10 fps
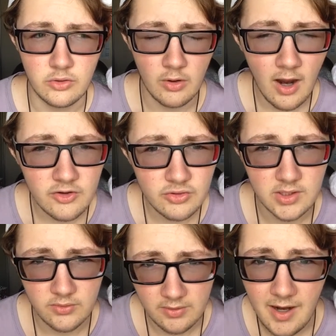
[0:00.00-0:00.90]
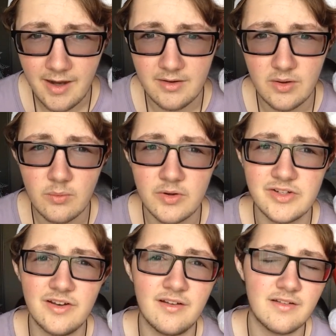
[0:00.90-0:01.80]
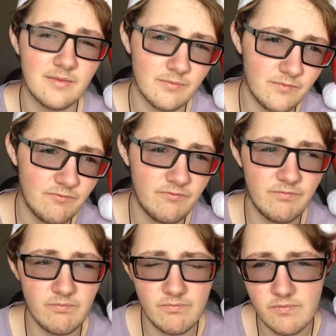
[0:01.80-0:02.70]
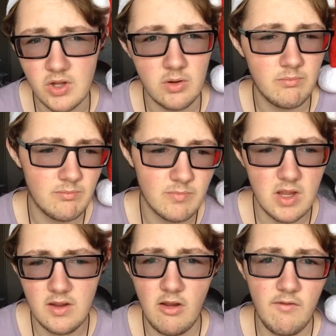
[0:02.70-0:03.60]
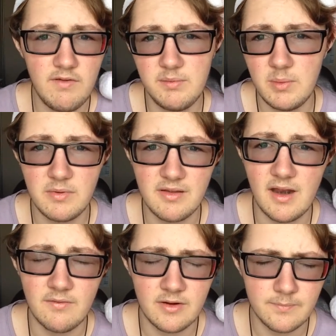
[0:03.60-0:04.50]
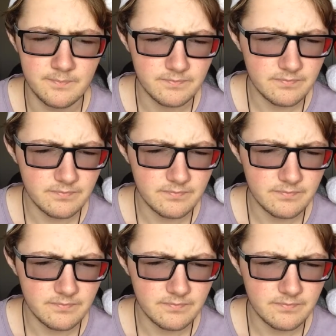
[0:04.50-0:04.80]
you actually create, which is, you know, 50% of it,